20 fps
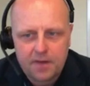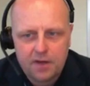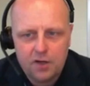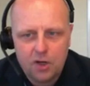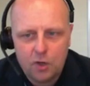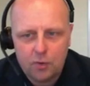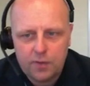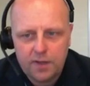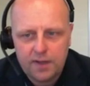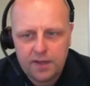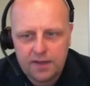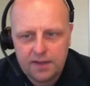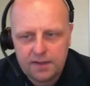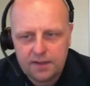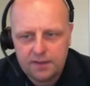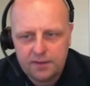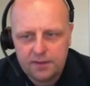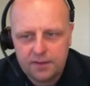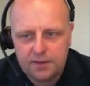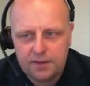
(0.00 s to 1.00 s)

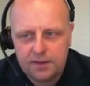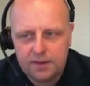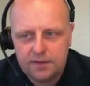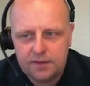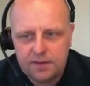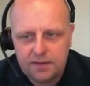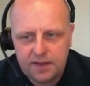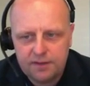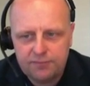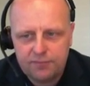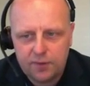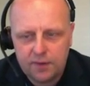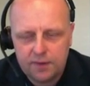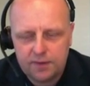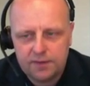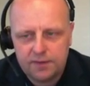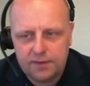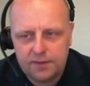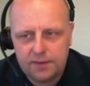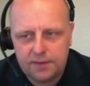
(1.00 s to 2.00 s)
Located in the
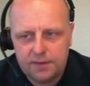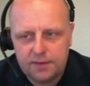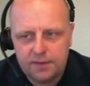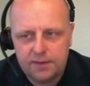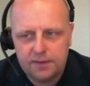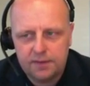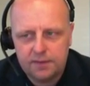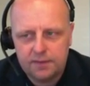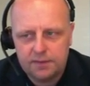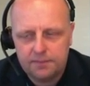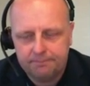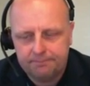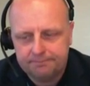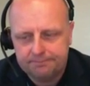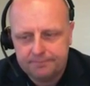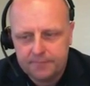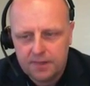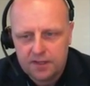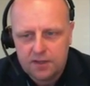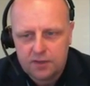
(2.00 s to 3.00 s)
different
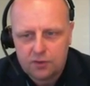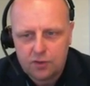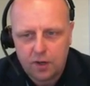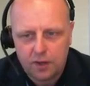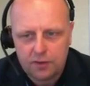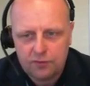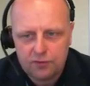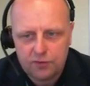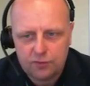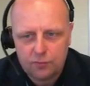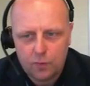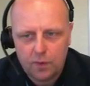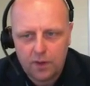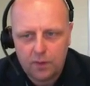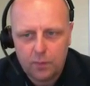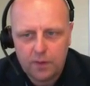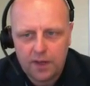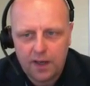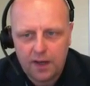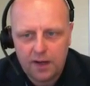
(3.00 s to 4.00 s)
countries where
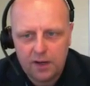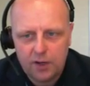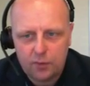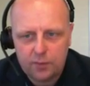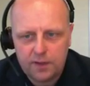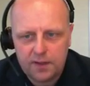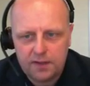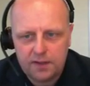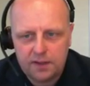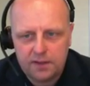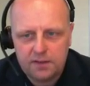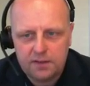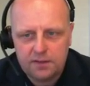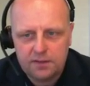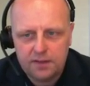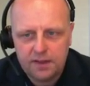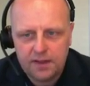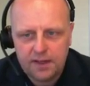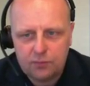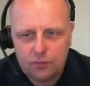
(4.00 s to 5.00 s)
we are located.
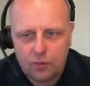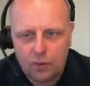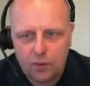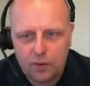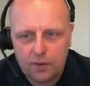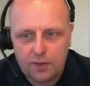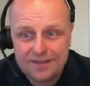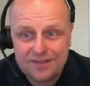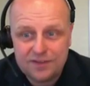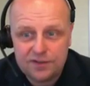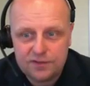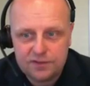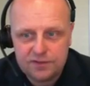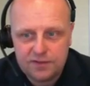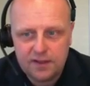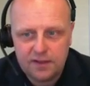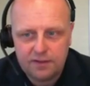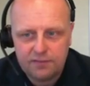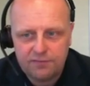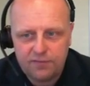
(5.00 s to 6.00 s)
The headquarters is
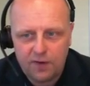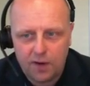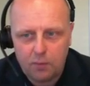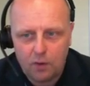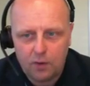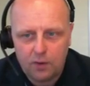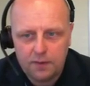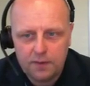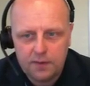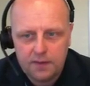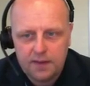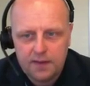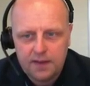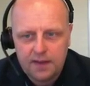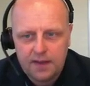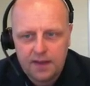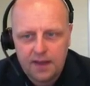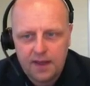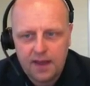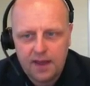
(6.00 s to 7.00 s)
still in Faaborg,
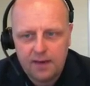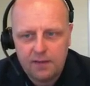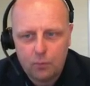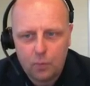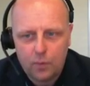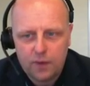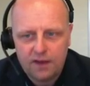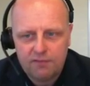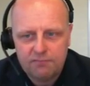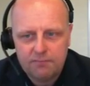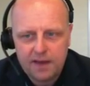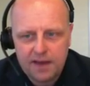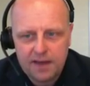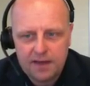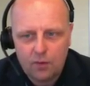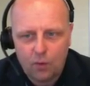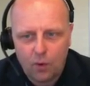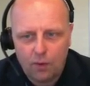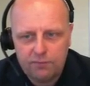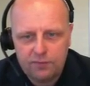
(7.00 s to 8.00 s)
and we have
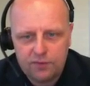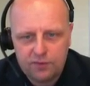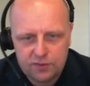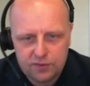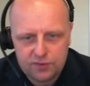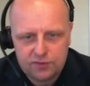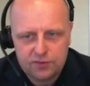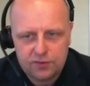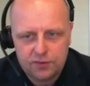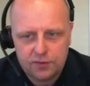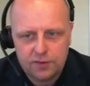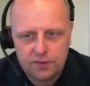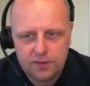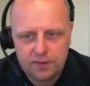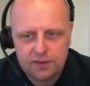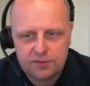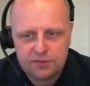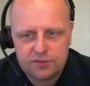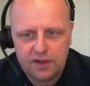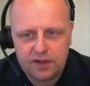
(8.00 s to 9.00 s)
main offices in